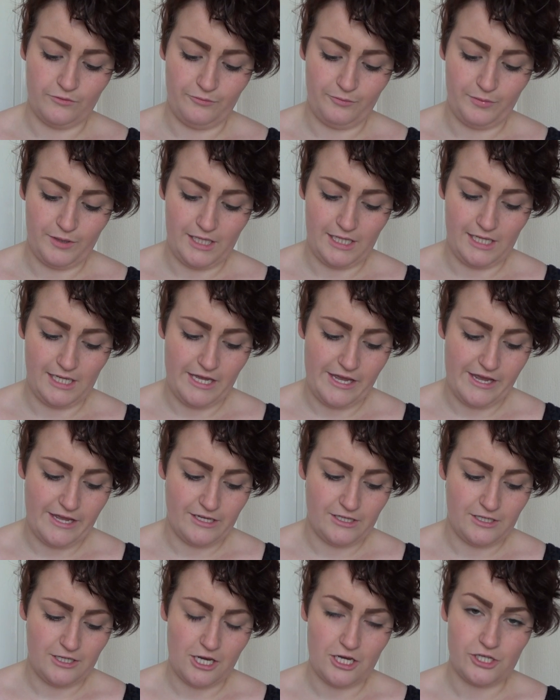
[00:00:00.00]
of be
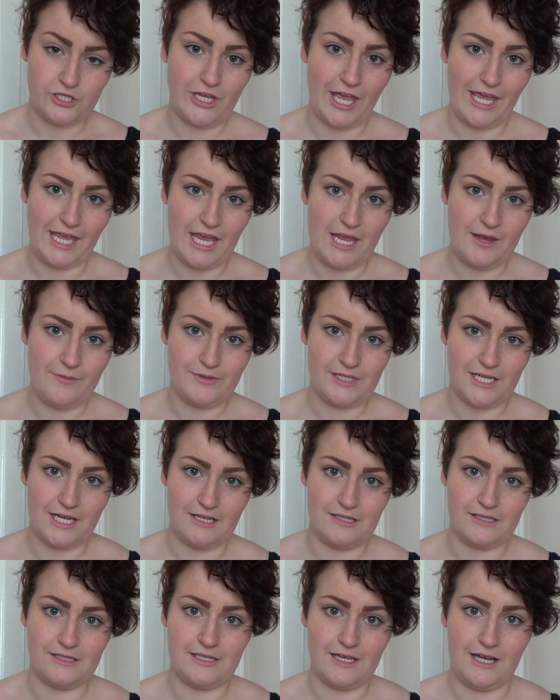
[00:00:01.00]
shaped
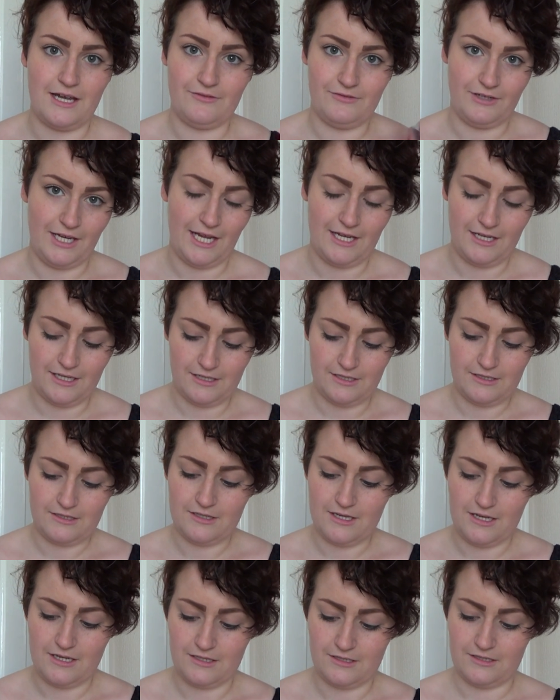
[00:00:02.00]
and to have
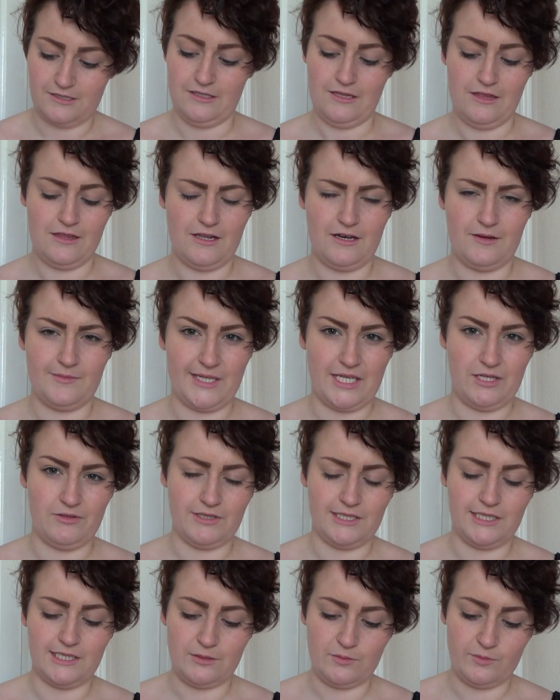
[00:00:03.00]
layers and to thin them
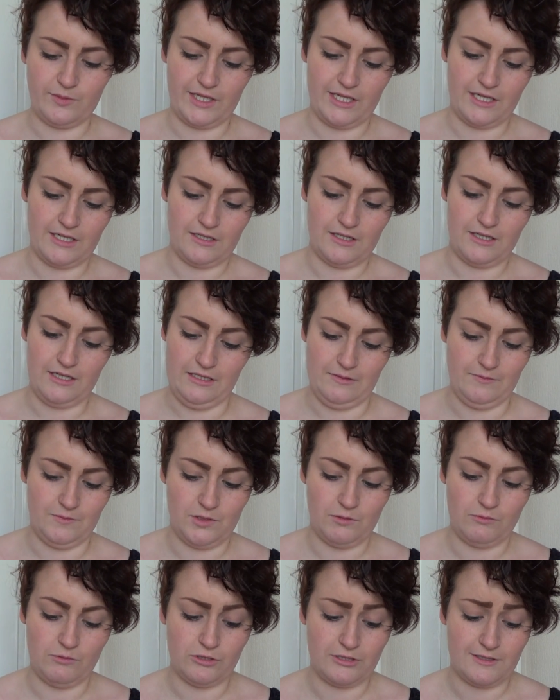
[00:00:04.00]
out a little bit
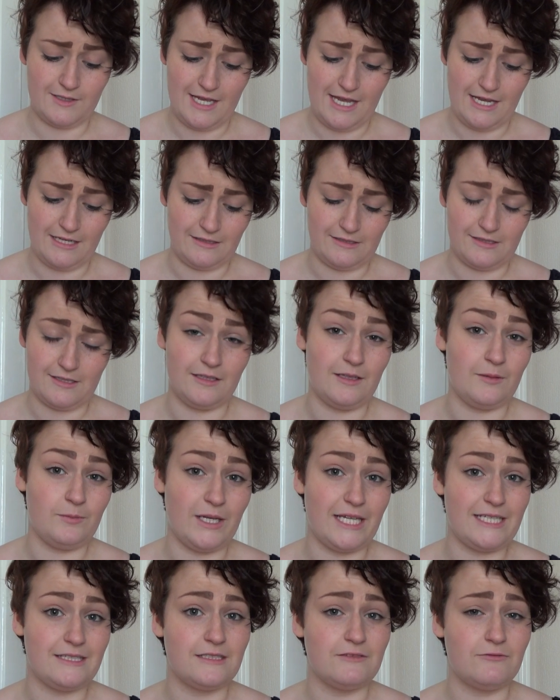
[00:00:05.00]
towards the end, so they
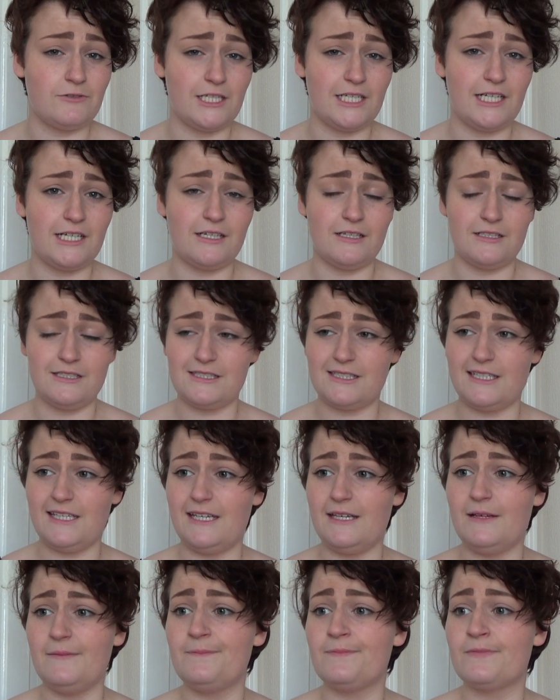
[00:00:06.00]
blended really
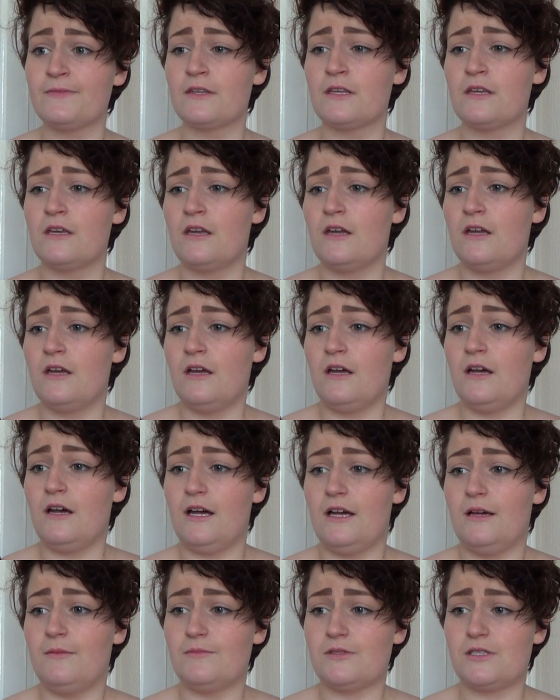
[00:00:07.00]
nicely.
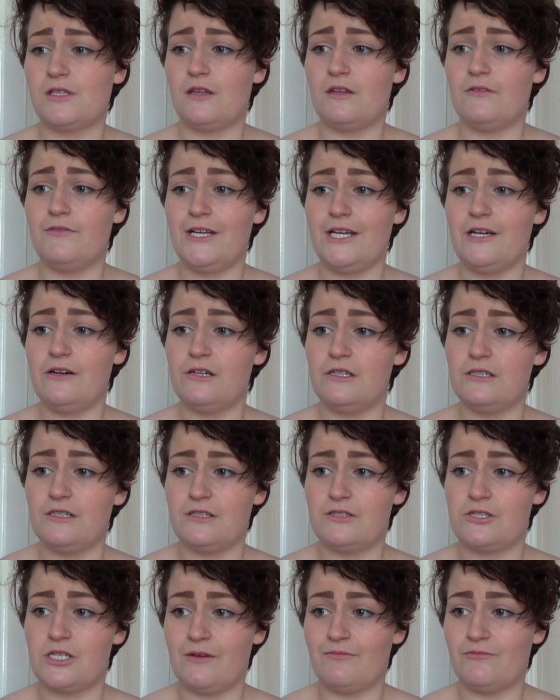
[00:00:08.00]
So they're in kind
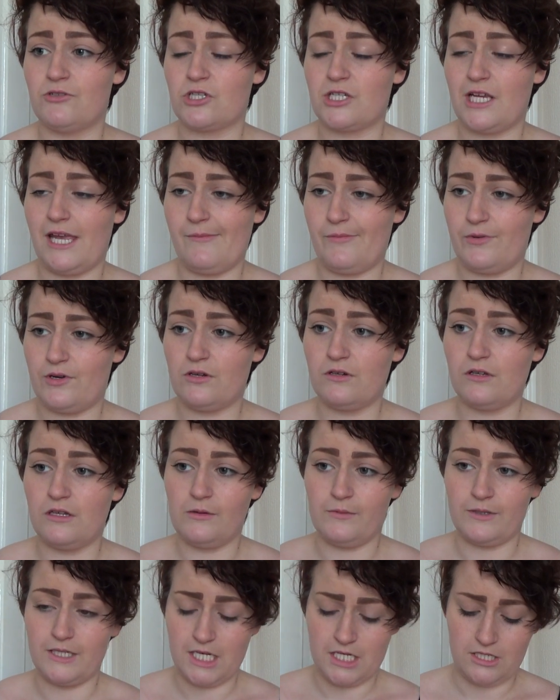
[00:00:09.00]
of the general shape, but all
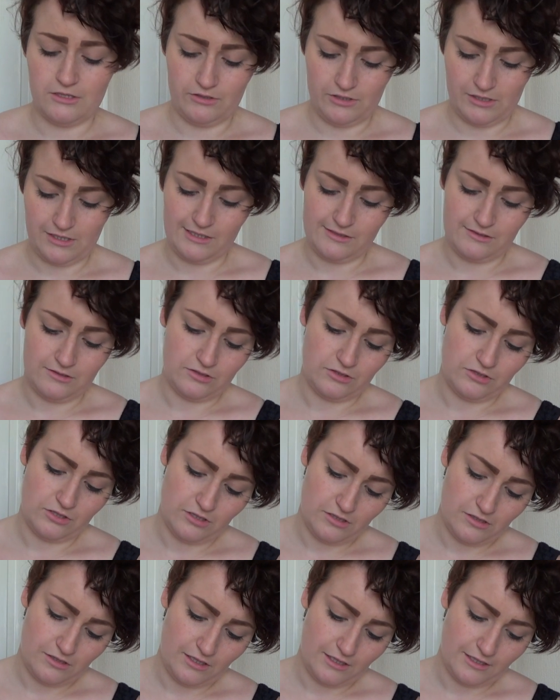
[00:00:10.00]
I want to do is let's
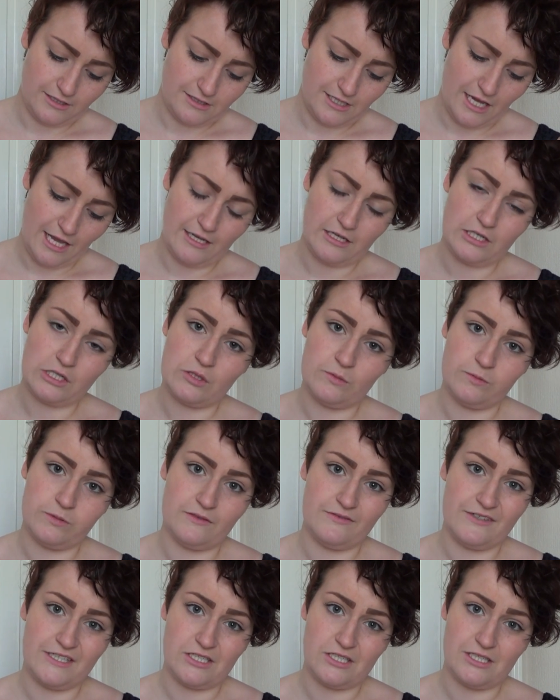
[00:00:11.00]
just like take a
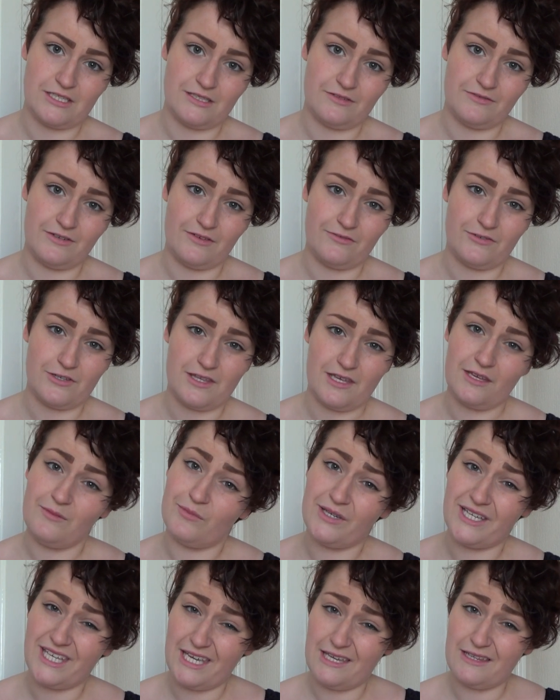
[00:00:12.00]
couple of inches off everything
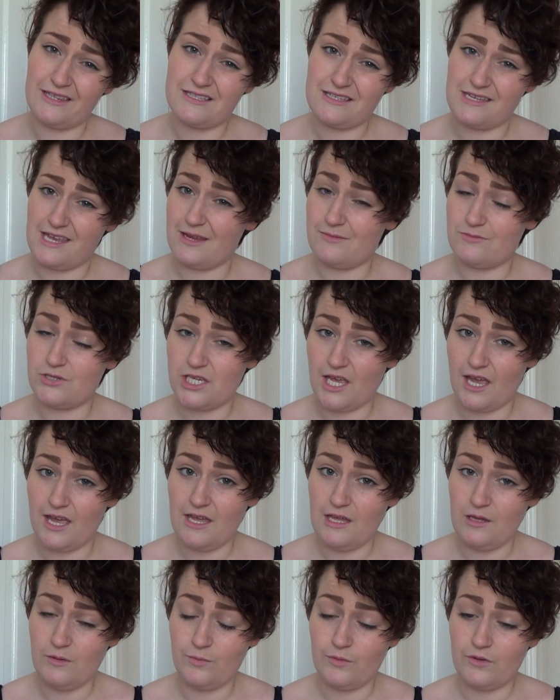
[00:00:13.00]
but keep the same
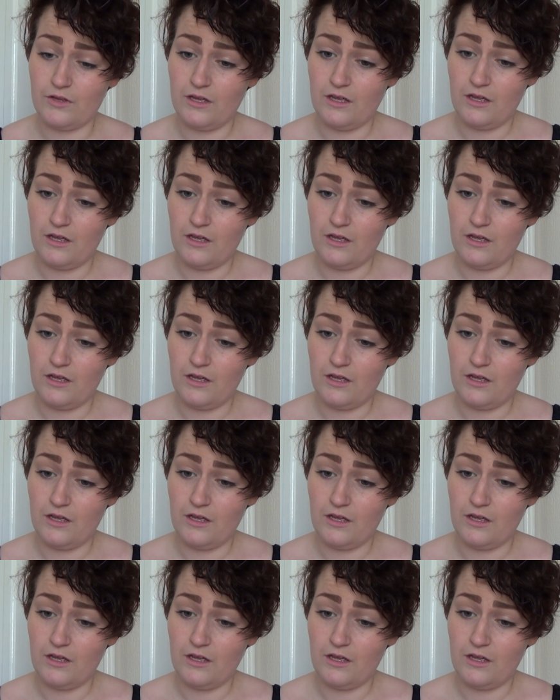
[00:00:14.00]
shape.